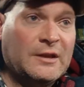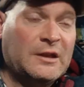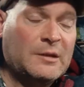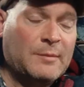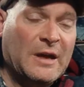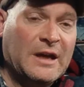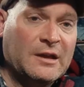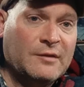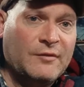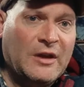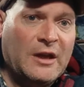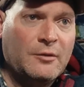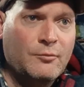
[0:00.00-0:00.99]
in the back of the
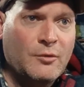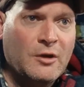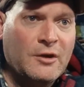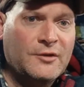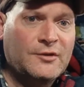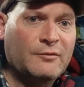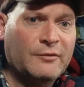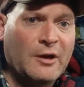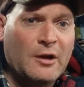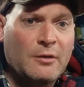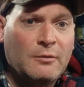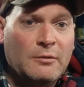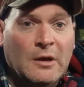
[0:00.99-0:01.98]
van, and one in the Silverado.